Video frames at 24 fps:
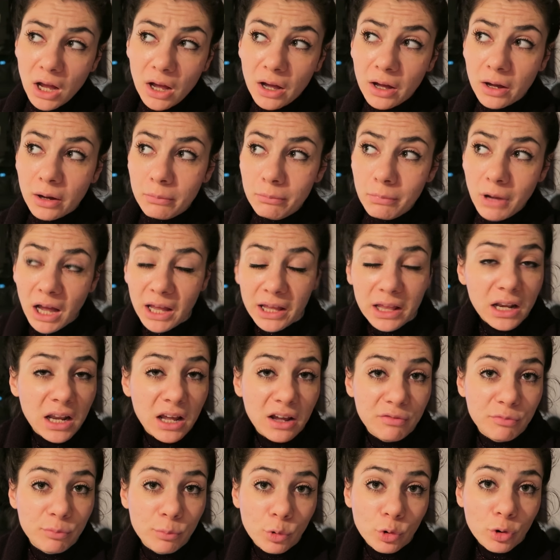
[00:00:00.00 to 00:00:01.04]
I can
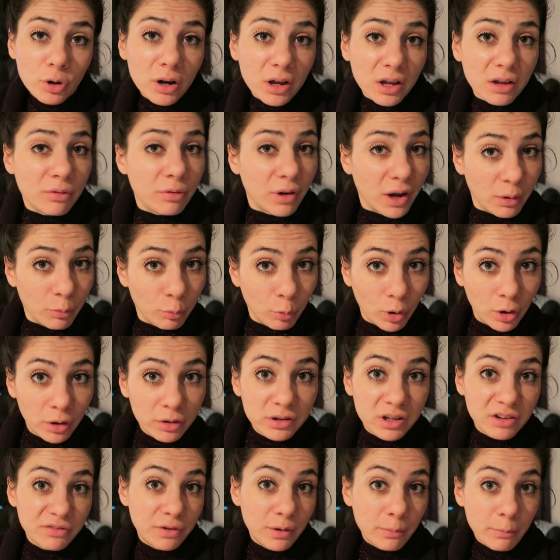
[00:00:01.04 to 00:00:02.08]
have more if I
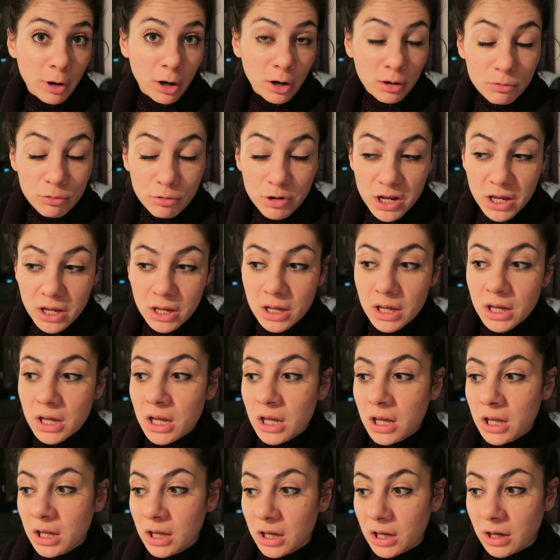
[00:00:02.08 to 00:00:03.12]
want, if I'm hungry.
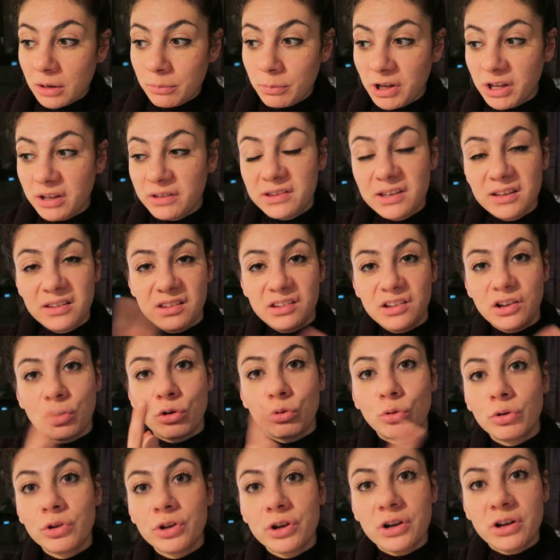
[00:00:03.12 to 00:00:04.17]
Because this is a
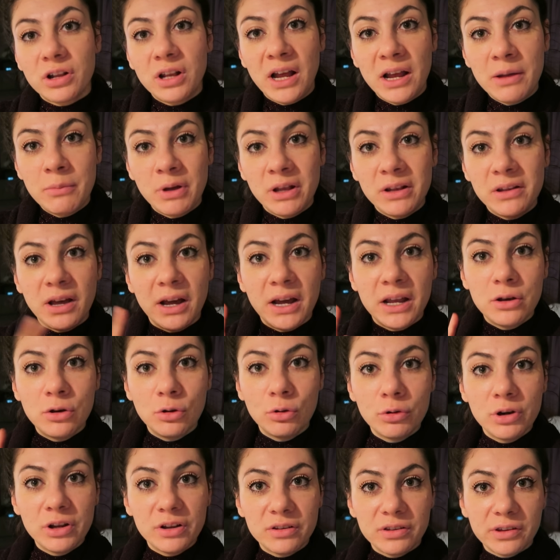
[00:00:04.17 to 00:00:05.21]
colder climate, I
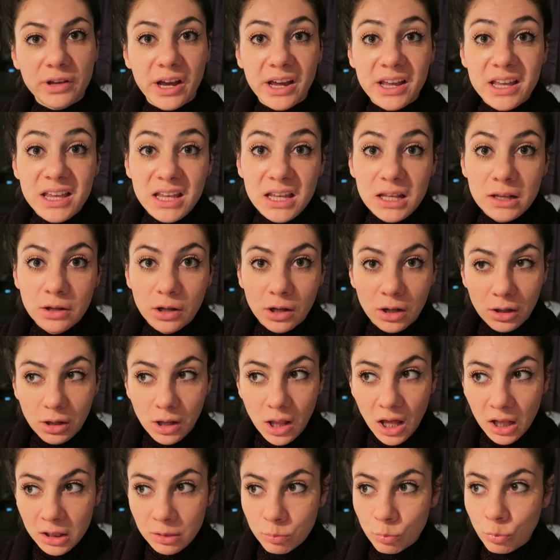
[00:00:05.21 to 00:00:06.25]
notice I eat a
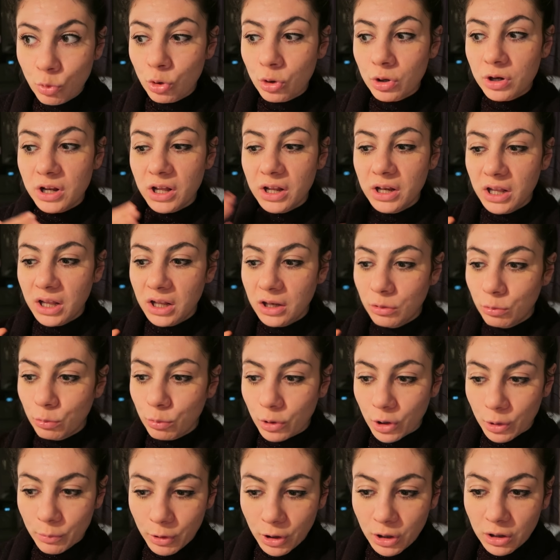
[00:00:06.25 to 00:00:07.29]
lot more than in a
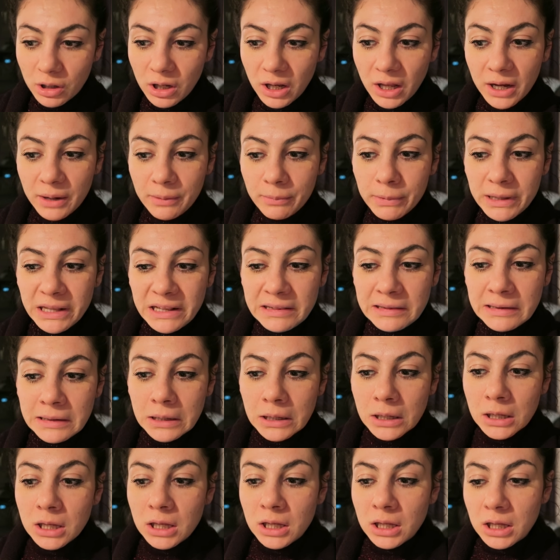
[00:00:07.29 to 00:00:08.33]
warmer climate.
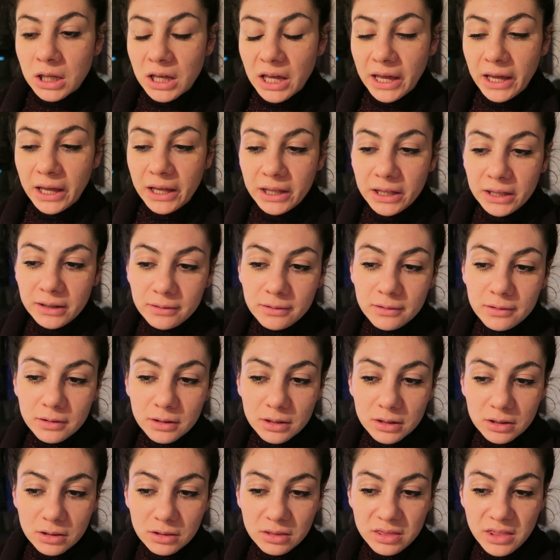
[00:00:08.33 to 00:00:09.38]

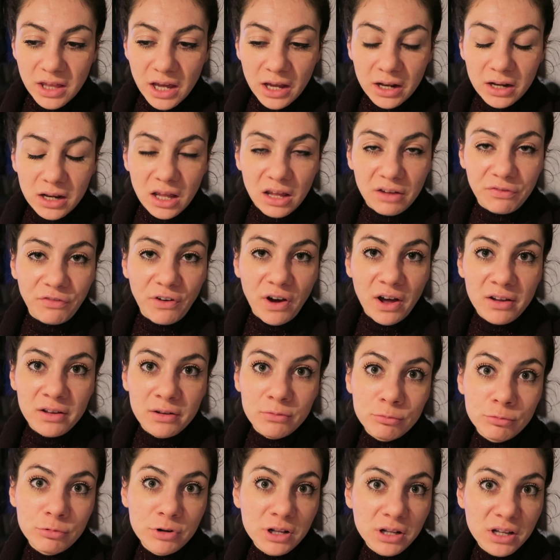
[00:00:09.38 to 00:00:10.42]
And then if I
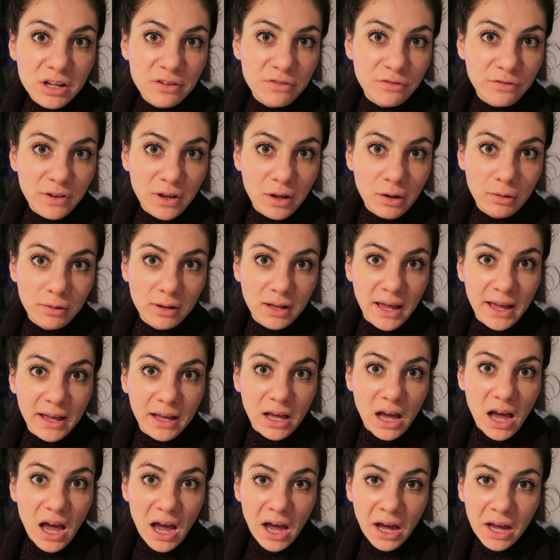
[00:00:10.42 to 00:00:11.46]
really feel
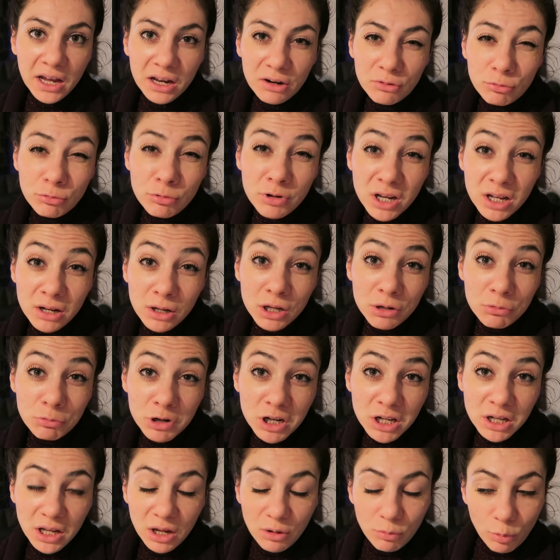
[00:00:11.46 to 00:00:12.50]
like I really,
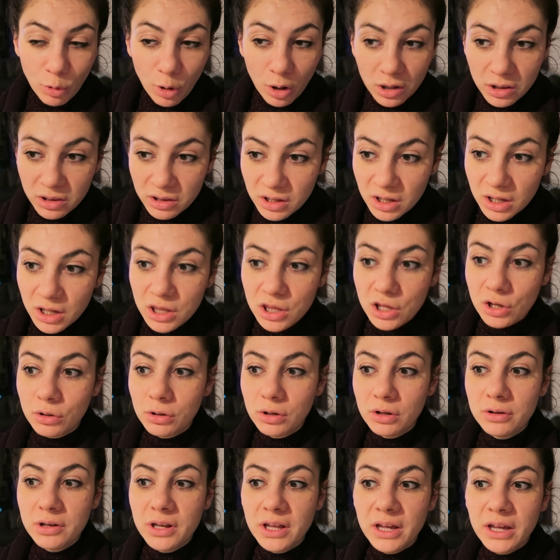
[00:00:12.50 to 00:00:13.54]
really want a YOLO